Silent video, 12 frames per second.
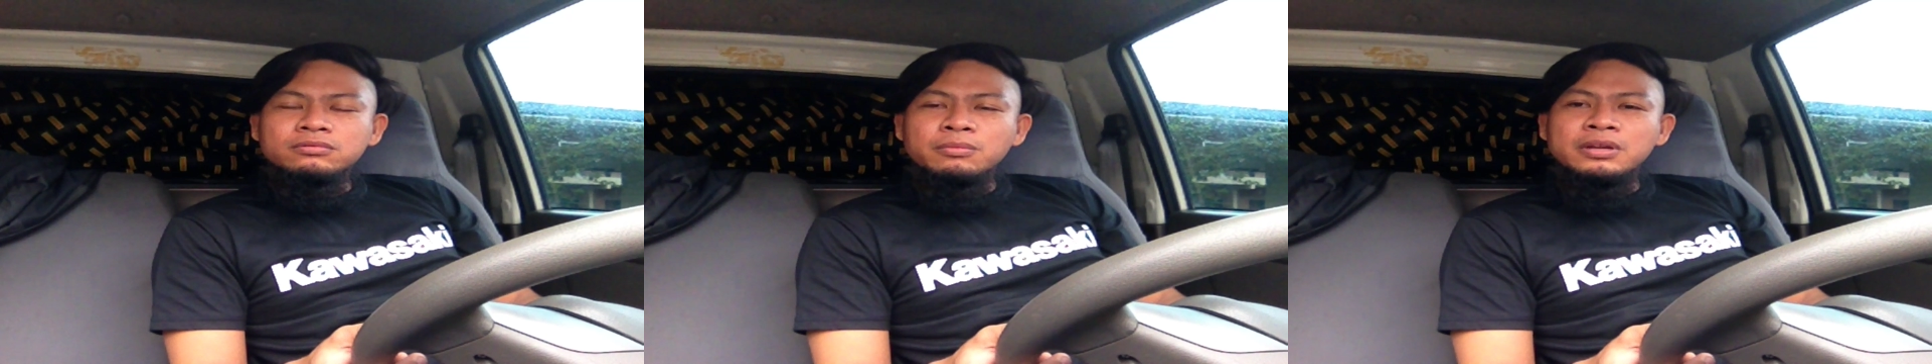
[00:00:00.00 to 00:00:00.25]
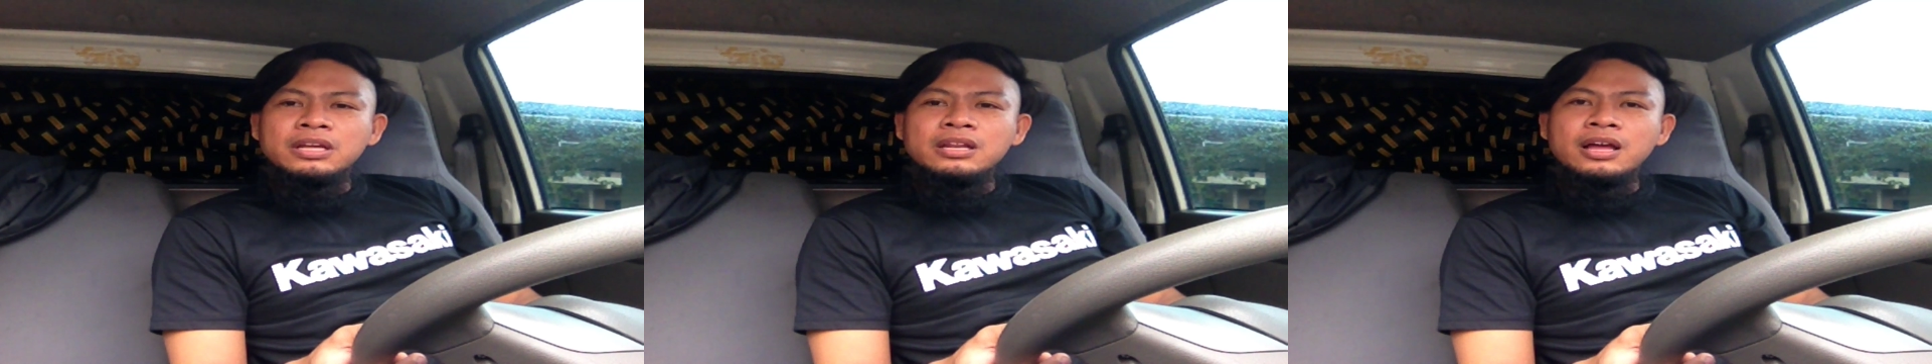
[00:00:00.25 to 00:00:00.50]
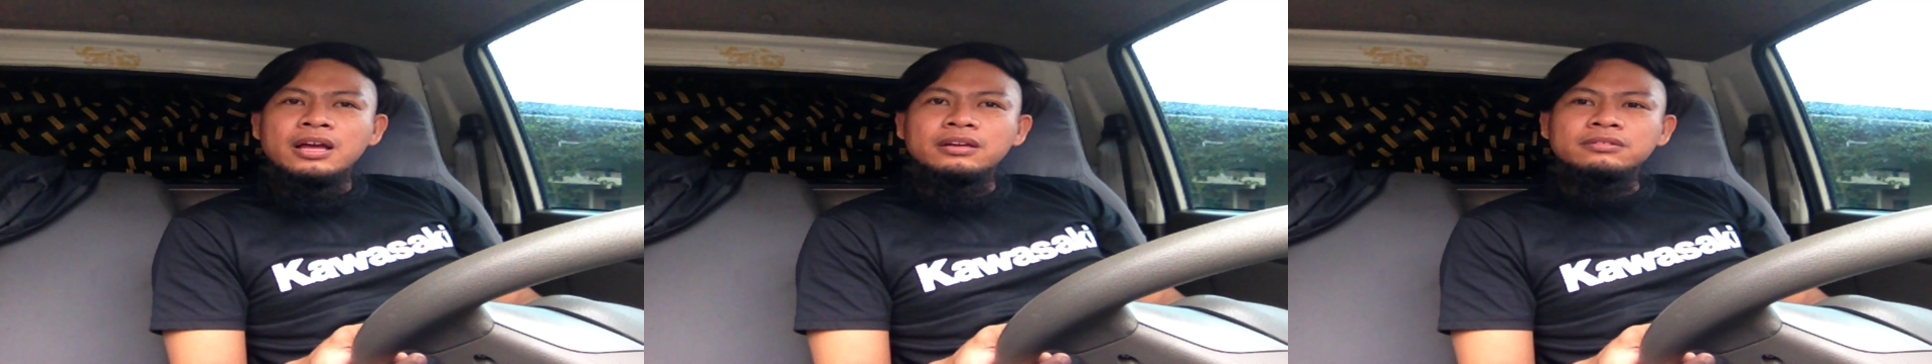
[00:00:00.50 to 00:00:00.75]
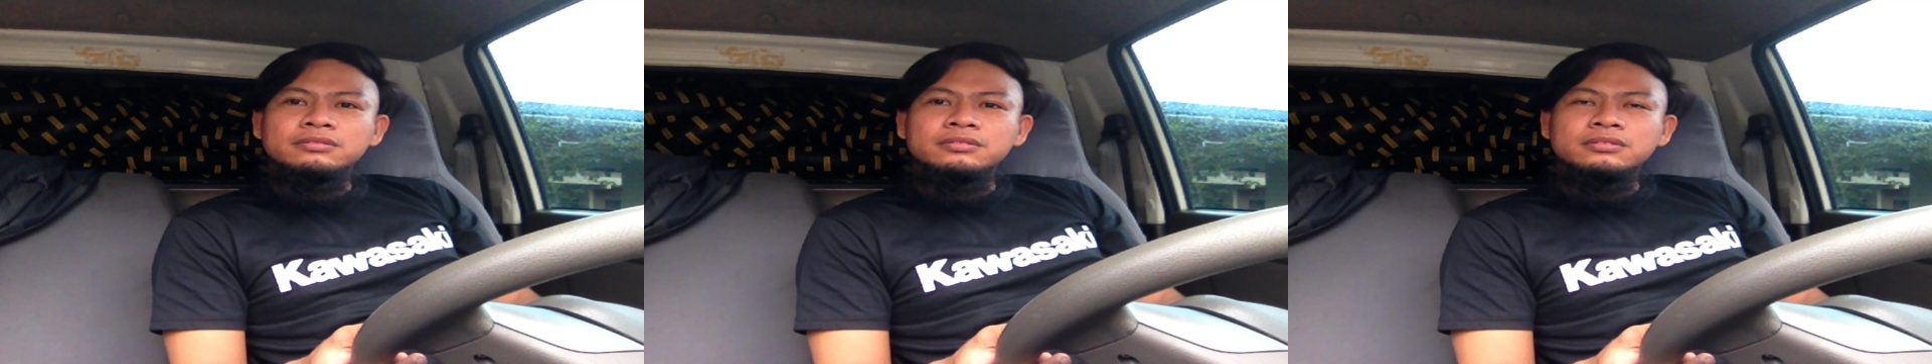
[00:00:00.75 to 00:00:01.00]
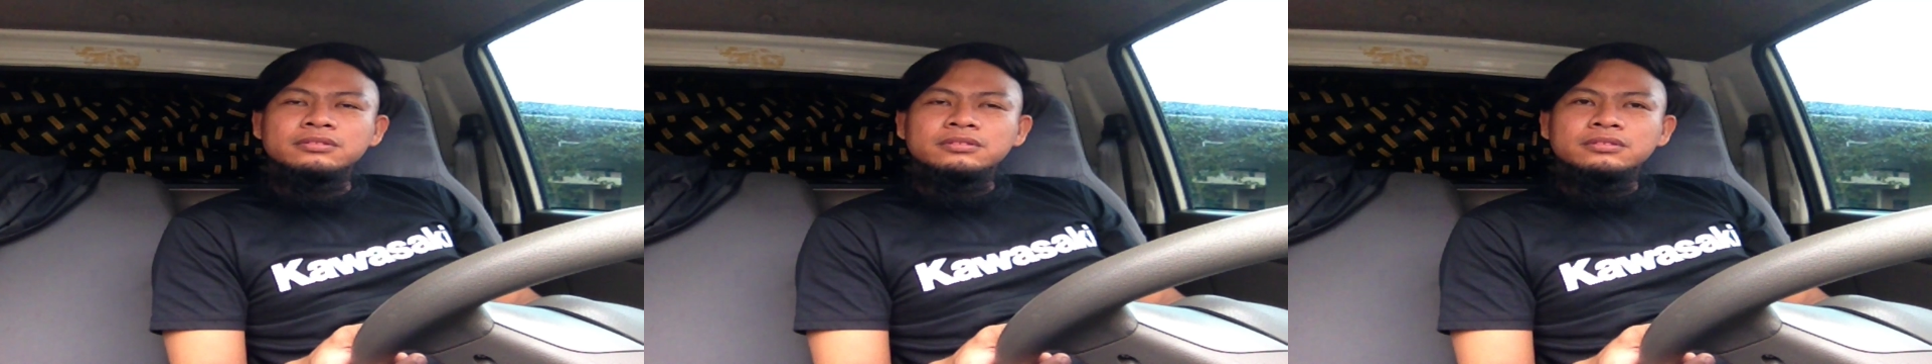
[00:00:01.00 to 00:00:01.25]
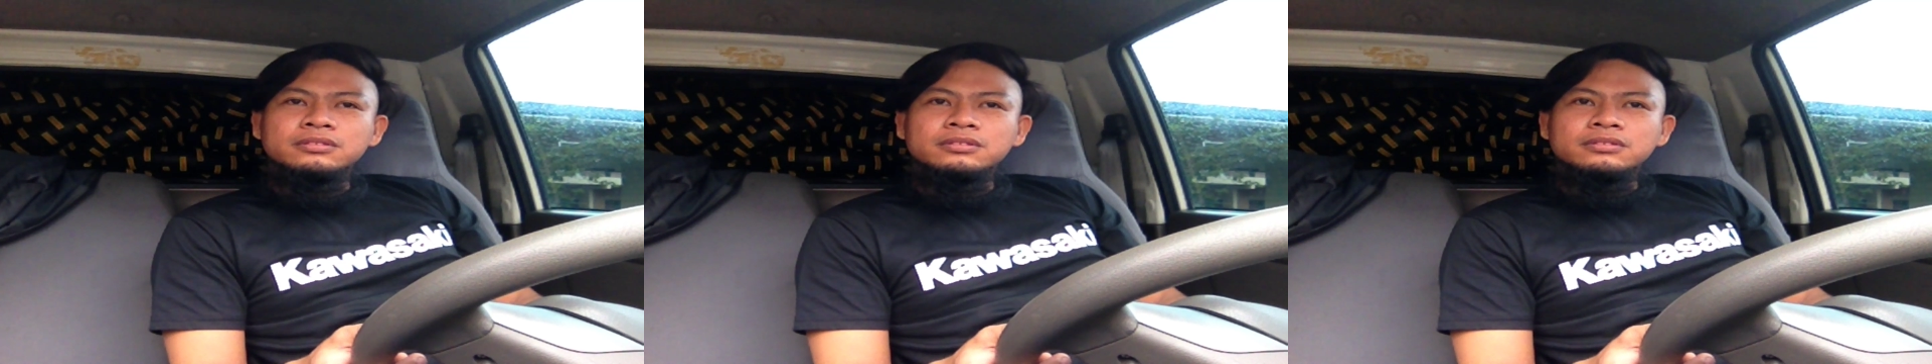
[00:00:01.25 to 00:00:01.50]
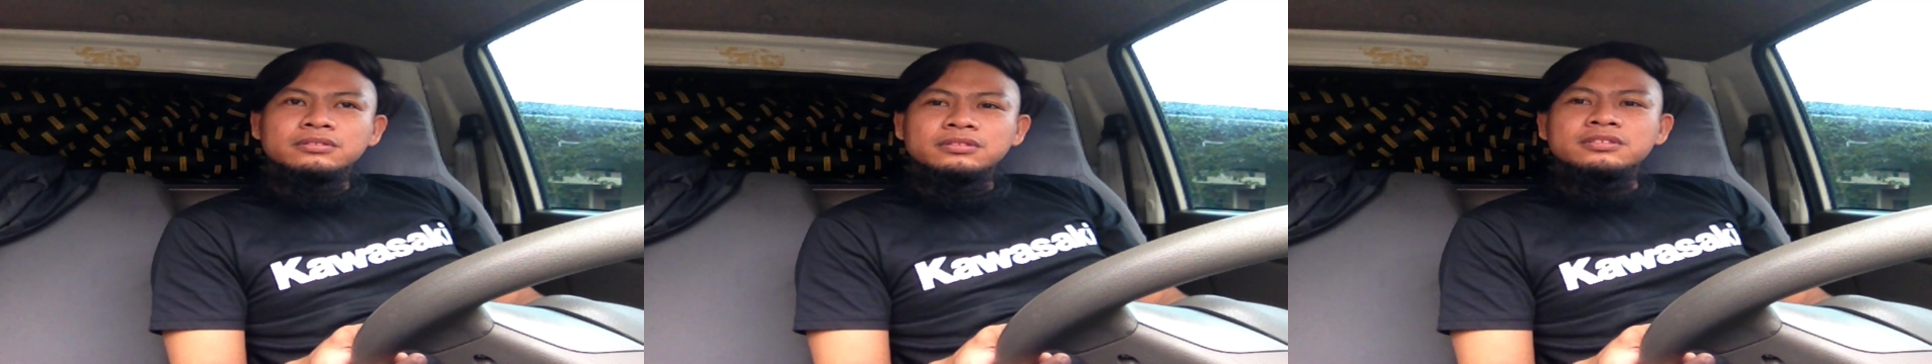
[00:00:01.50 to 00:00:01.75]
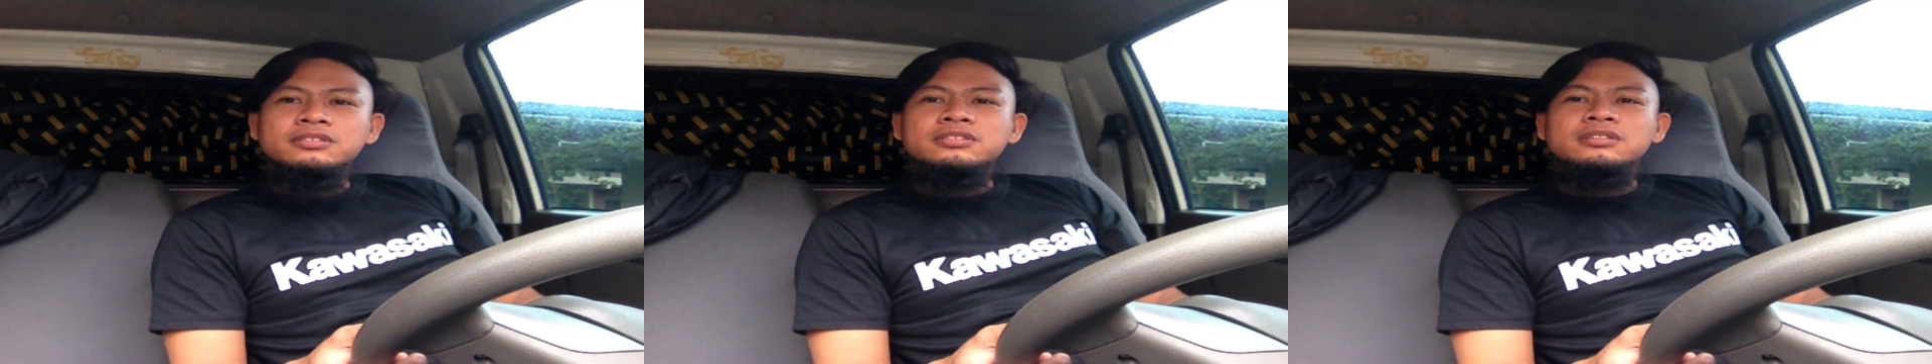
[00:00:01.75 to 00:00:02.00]
to Manila
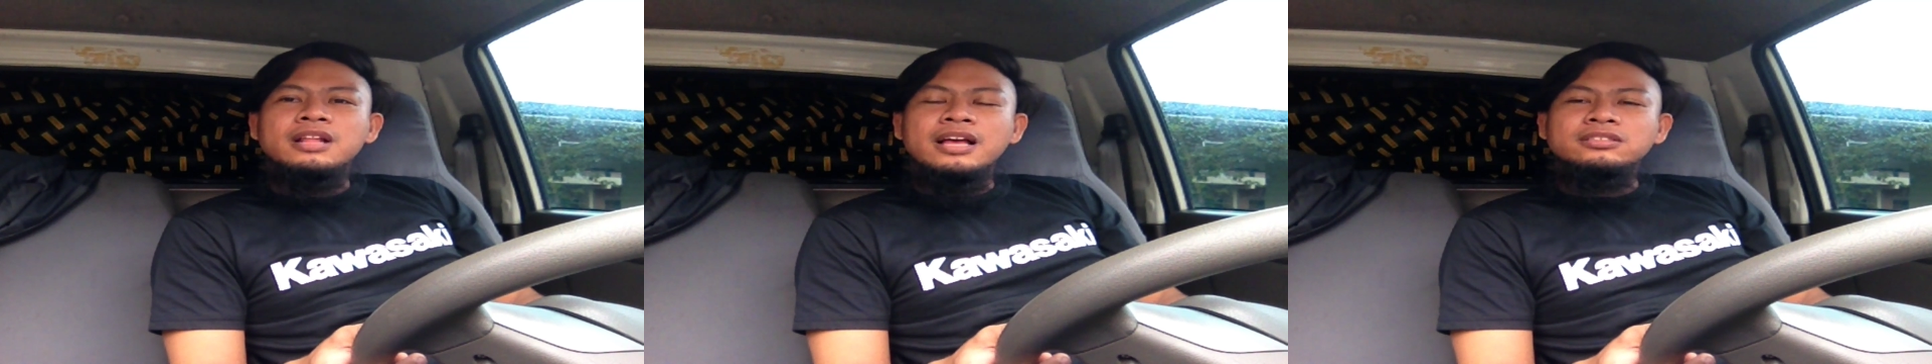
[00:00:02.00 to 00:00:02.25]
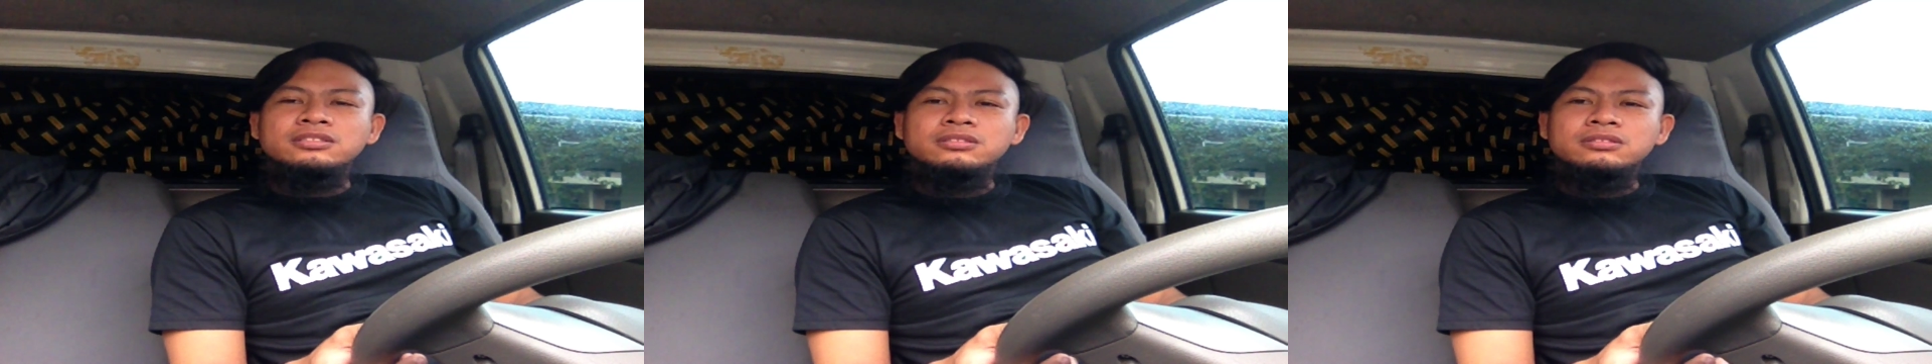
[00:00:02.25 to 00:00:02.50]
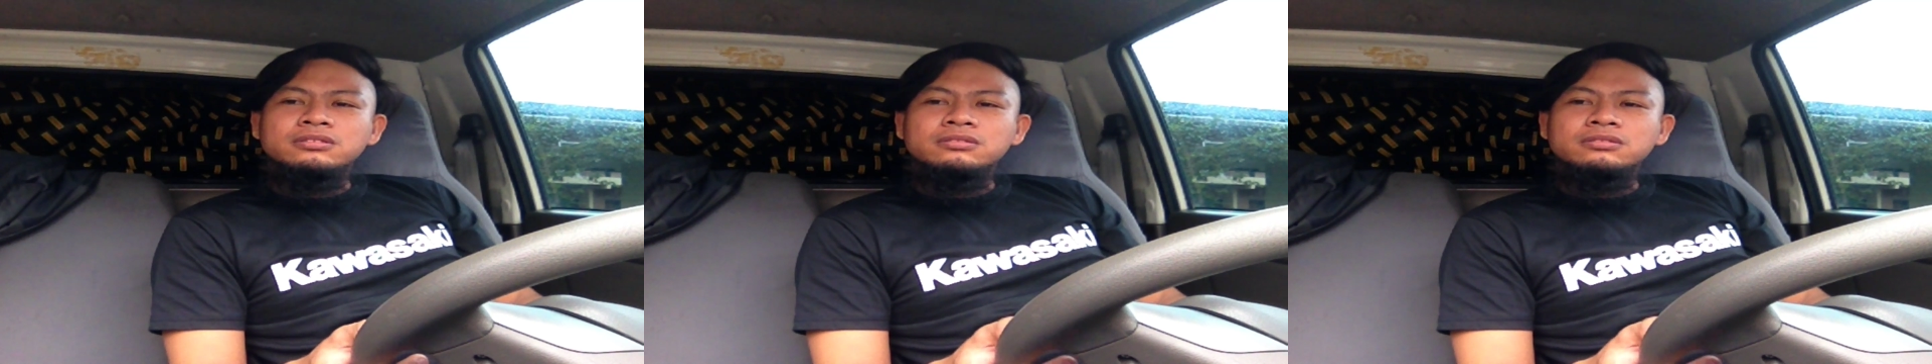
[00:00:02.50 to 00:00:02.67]
just last